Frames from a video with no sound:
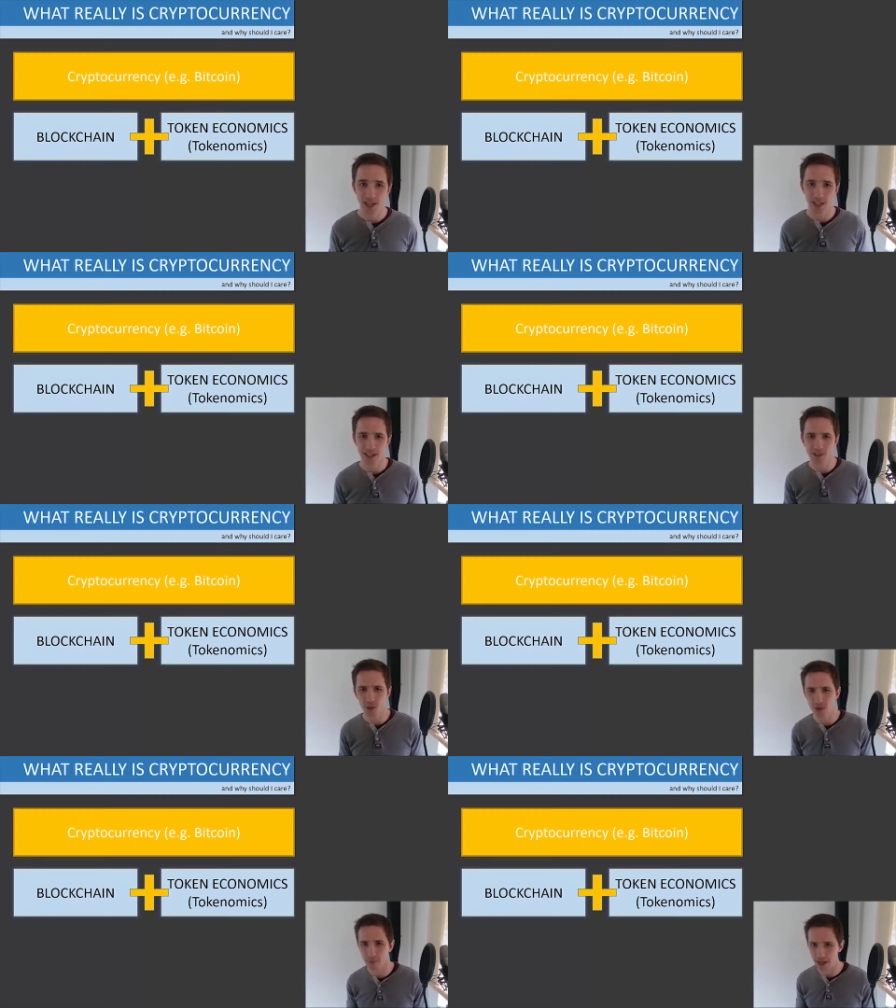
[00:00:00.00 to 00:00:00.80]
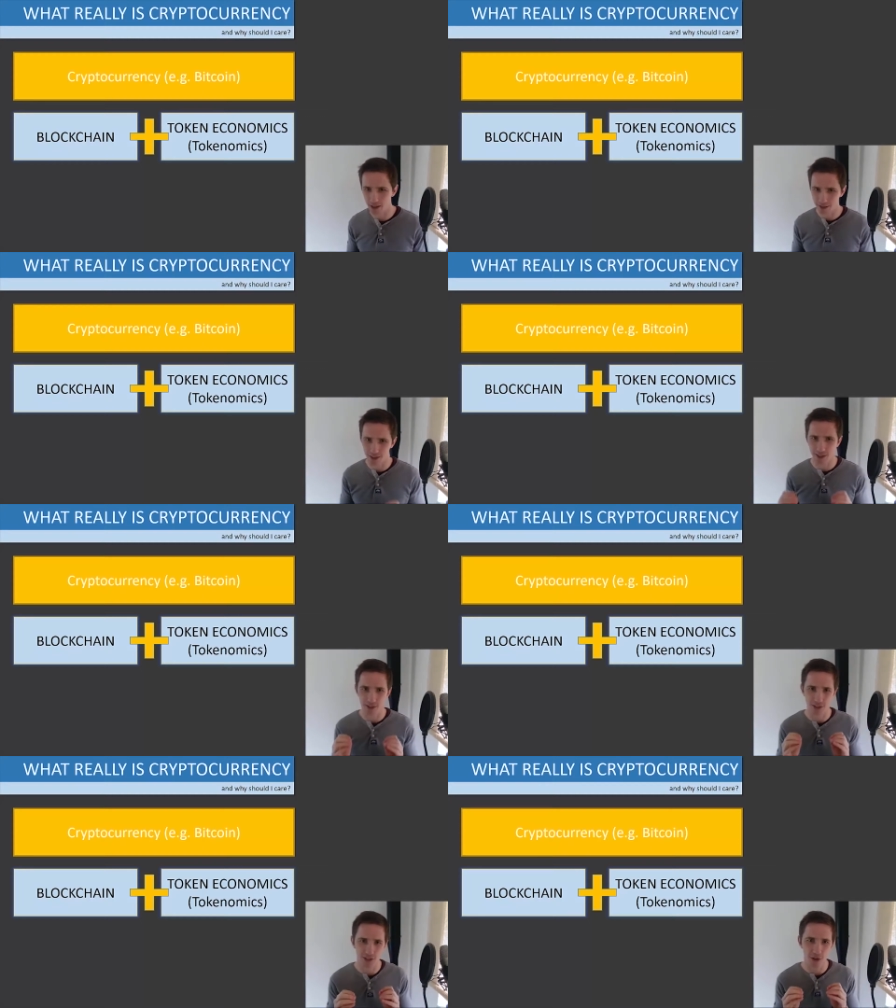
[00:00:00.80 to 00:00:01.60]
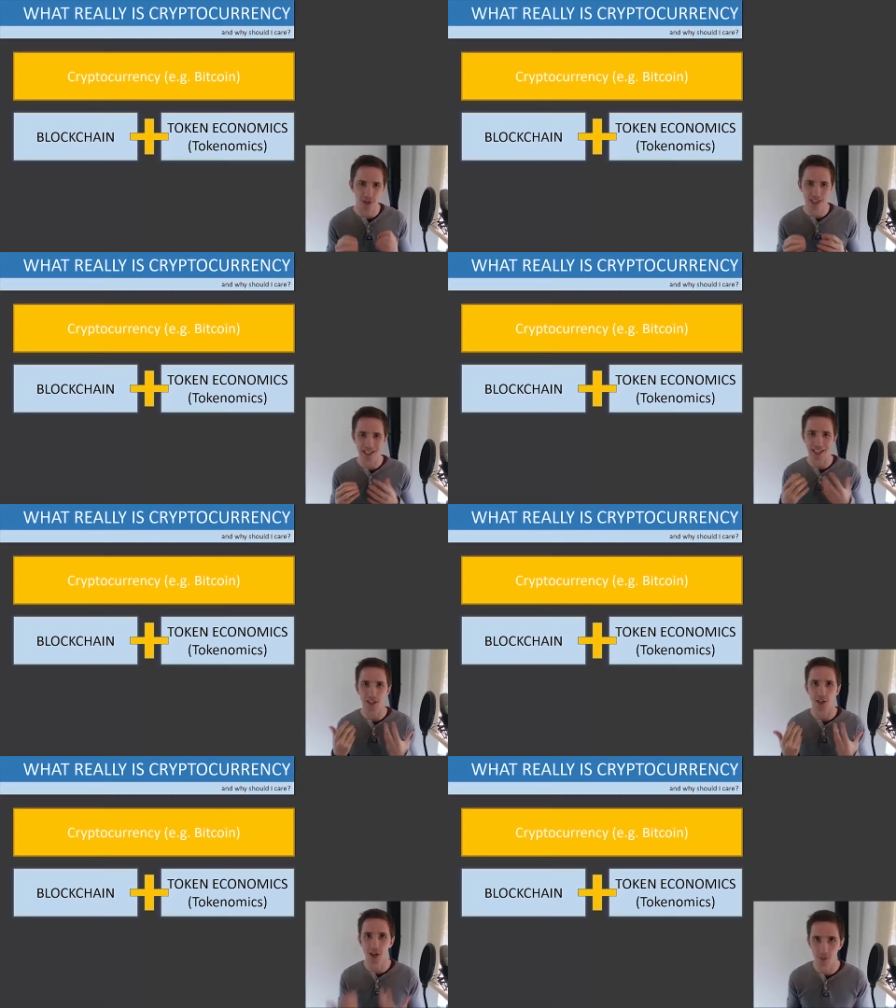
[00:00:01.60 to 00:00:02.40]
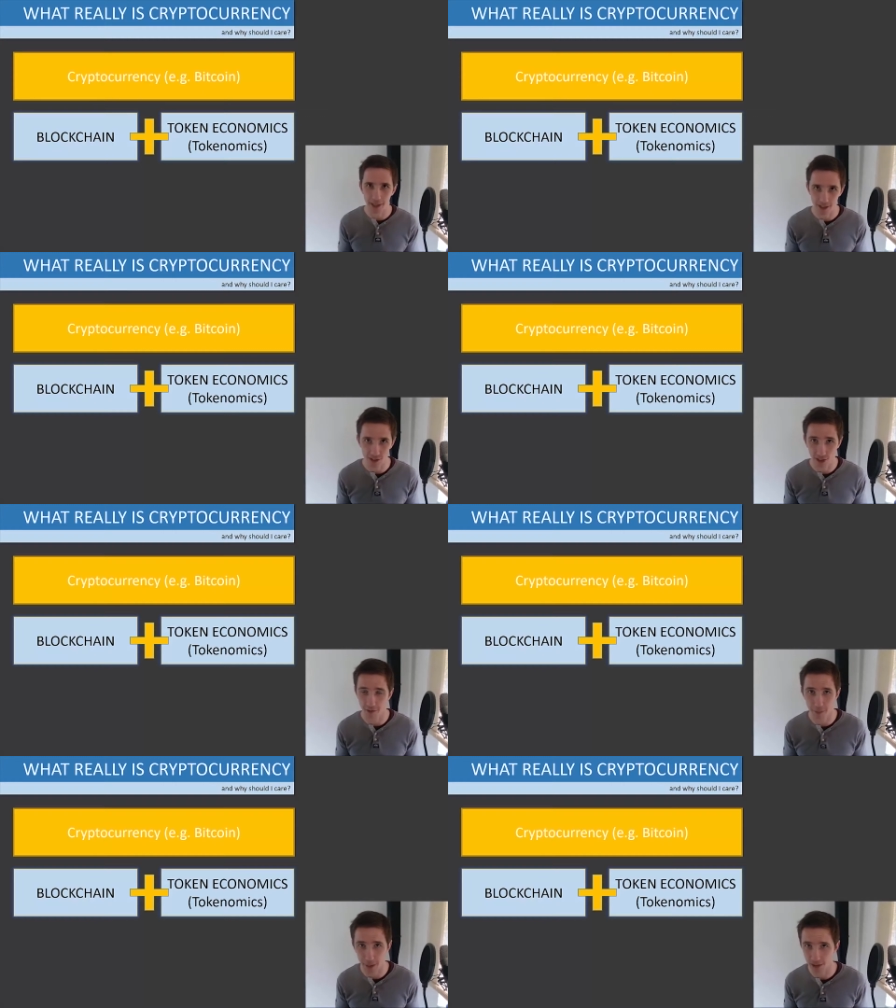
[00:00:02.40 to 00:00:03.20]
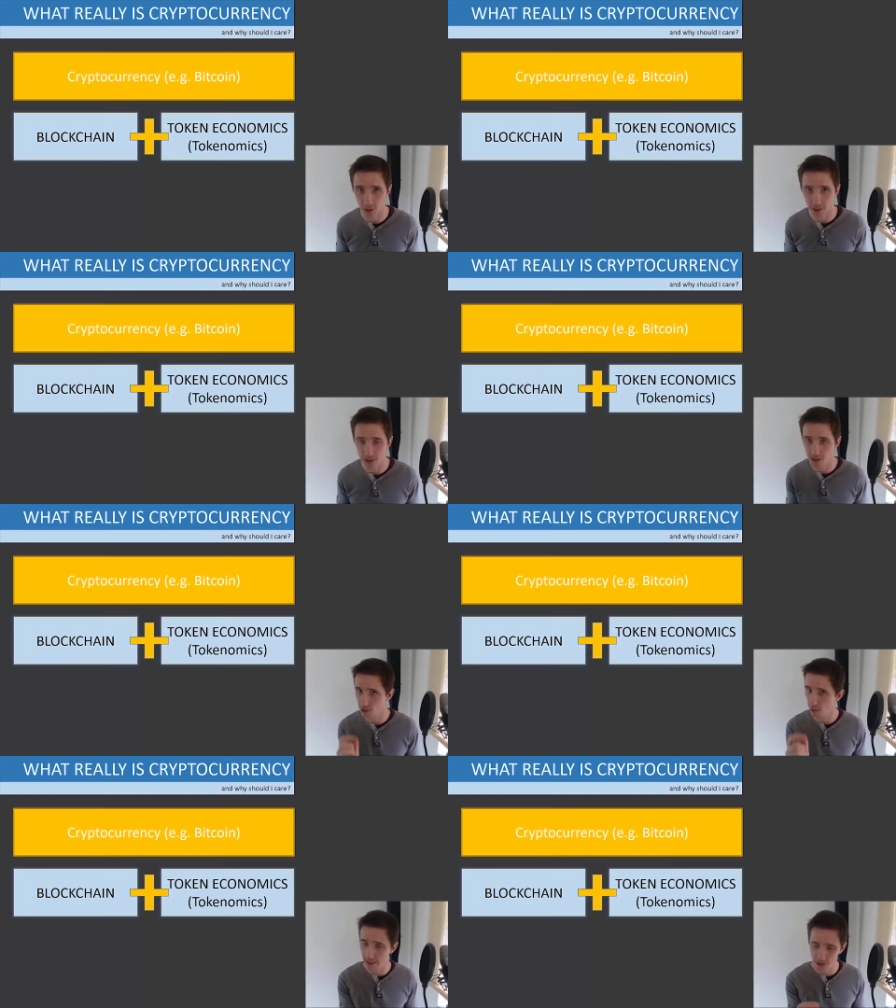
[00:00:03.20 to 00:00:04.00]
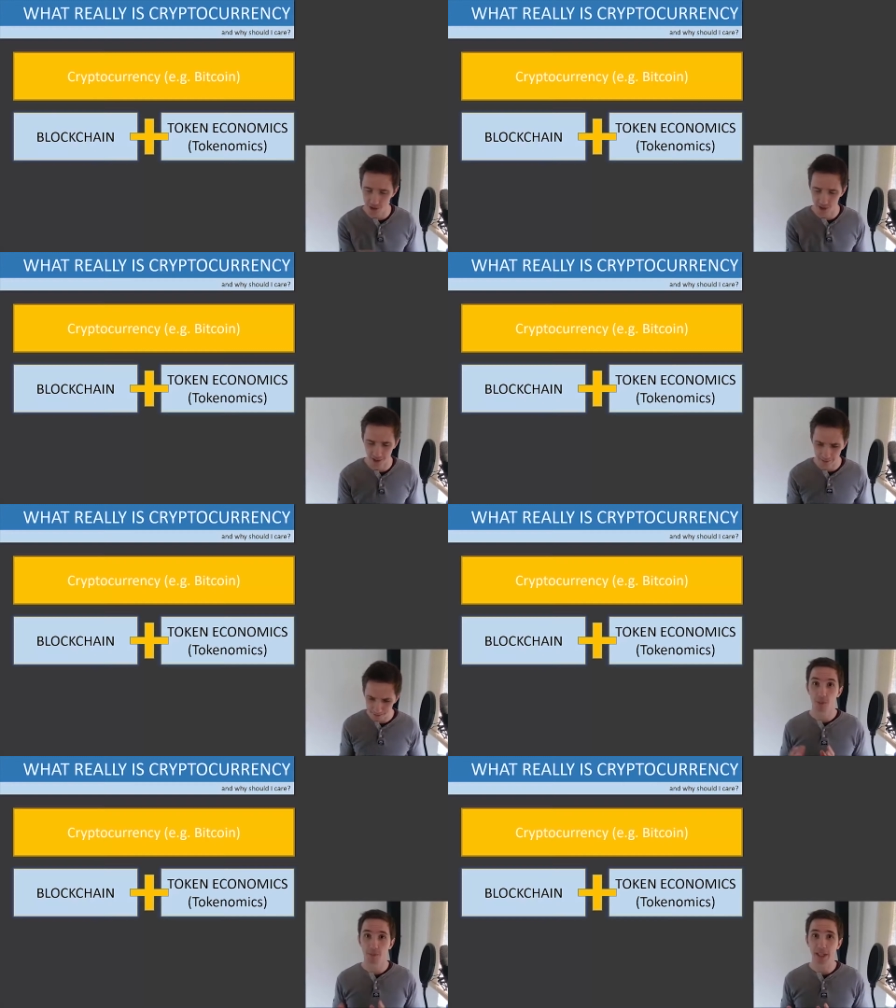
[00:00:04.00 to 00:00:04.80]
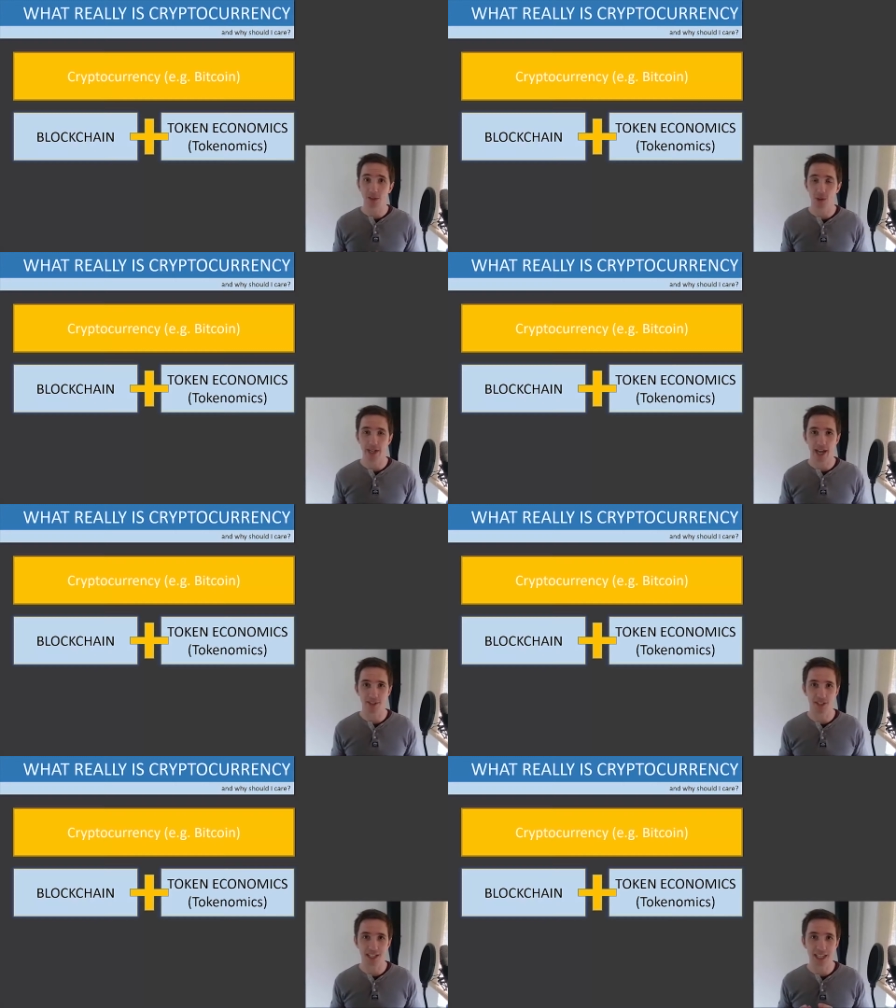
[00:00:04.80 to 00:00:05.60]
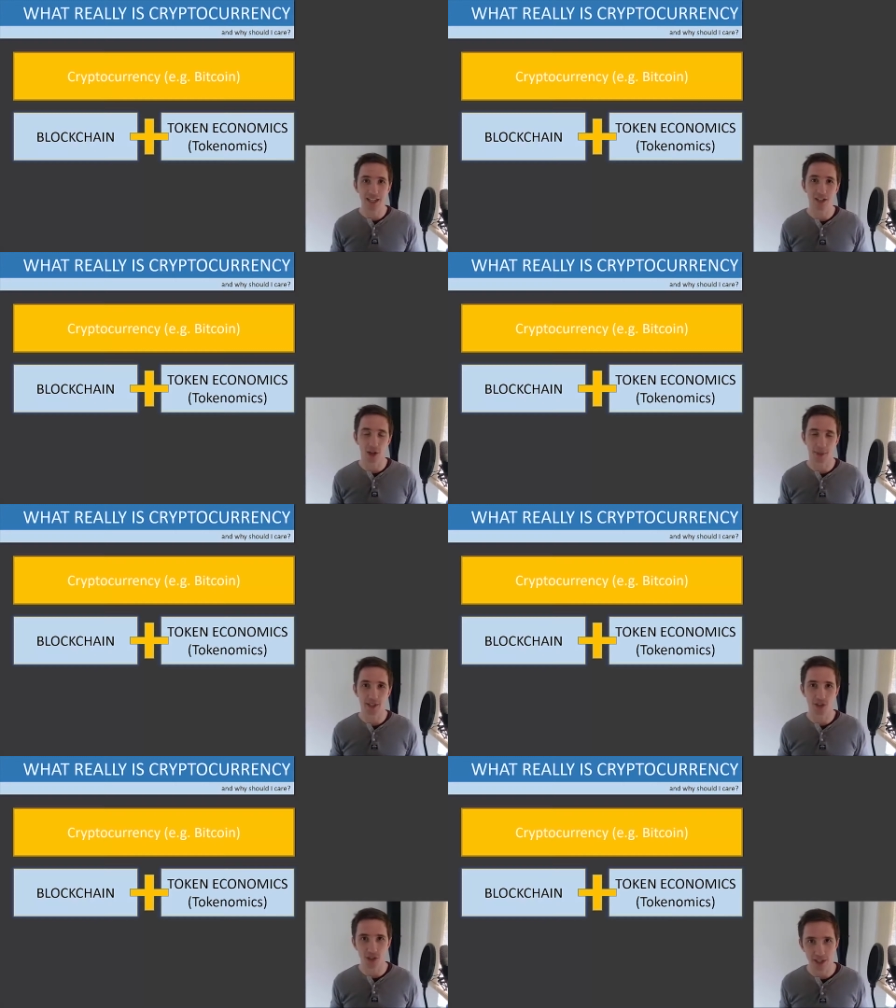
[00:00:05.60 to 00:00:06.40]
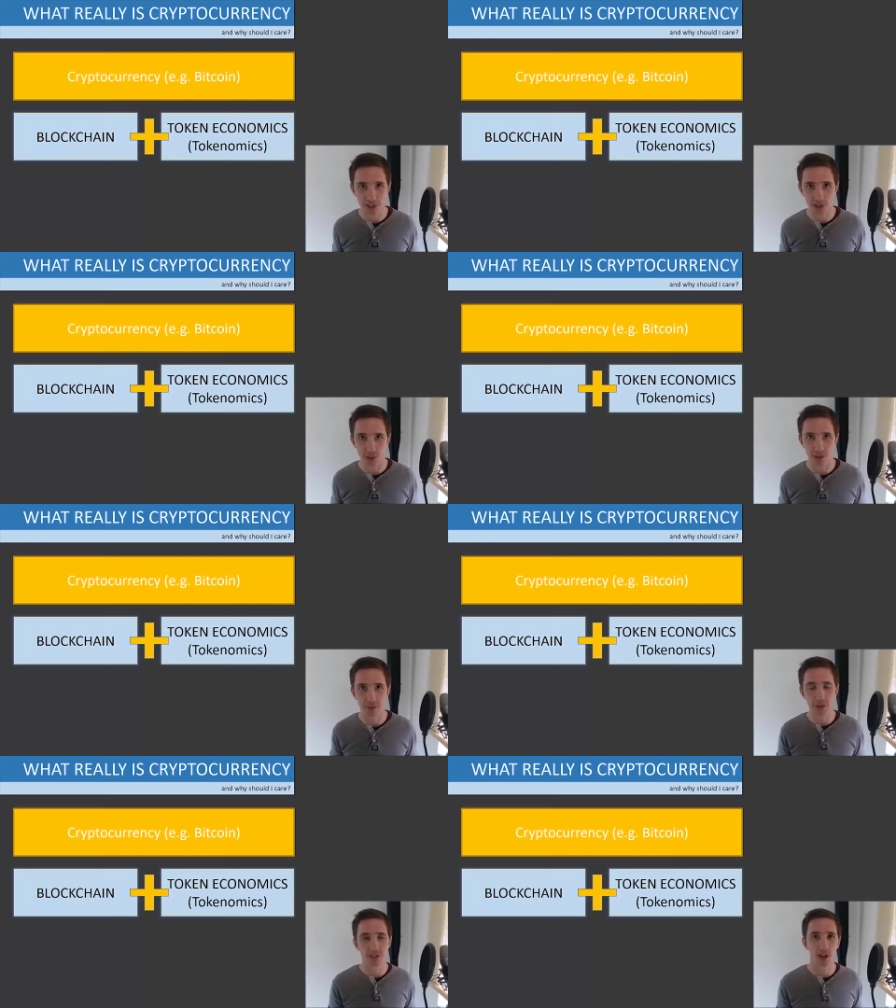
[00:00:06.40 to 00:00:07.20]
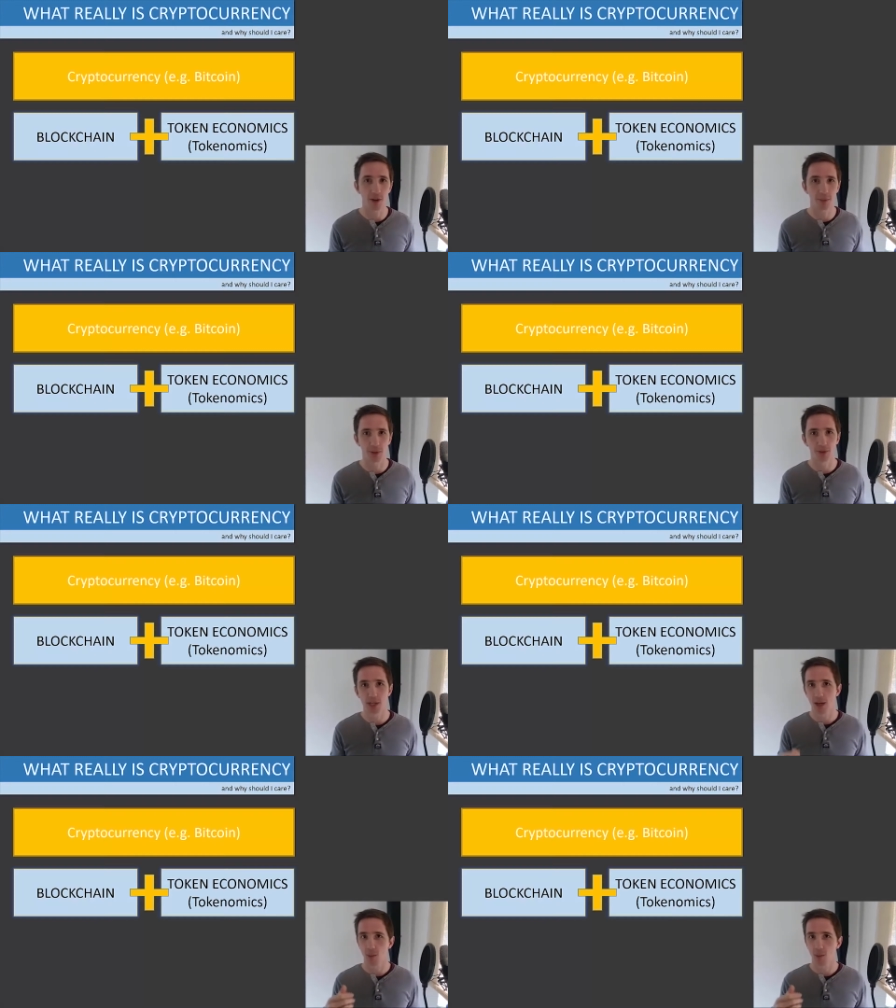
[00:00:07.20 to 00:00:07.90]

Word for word: Now let's talk about the, the token economics of Bitcoin. This is quite interesting. So Bitcoin has an economic structure to it. For example,